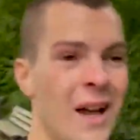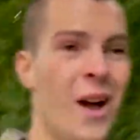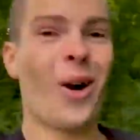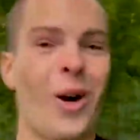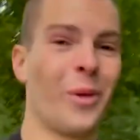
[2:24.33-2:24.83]

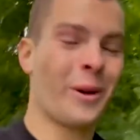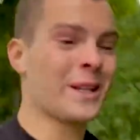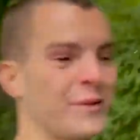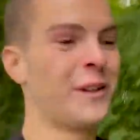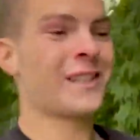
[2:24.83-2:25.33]

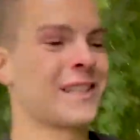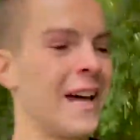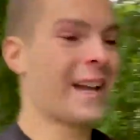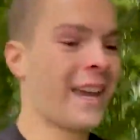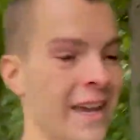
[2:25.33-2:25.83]
always feels
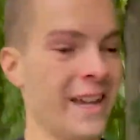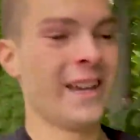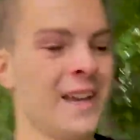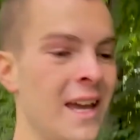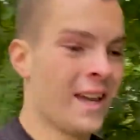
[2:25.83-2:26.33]
like
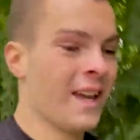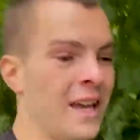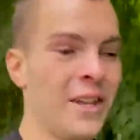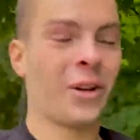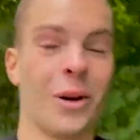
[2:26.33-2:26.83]

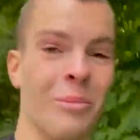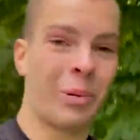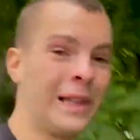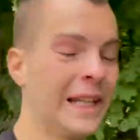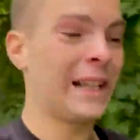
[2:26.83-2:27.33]
you
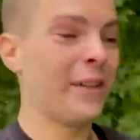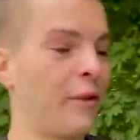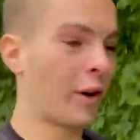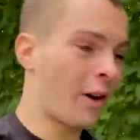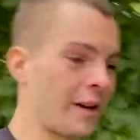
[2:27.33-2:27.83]
completely
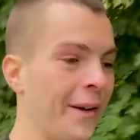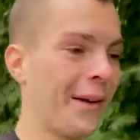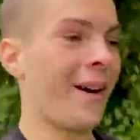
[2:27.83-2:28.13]
forgot on how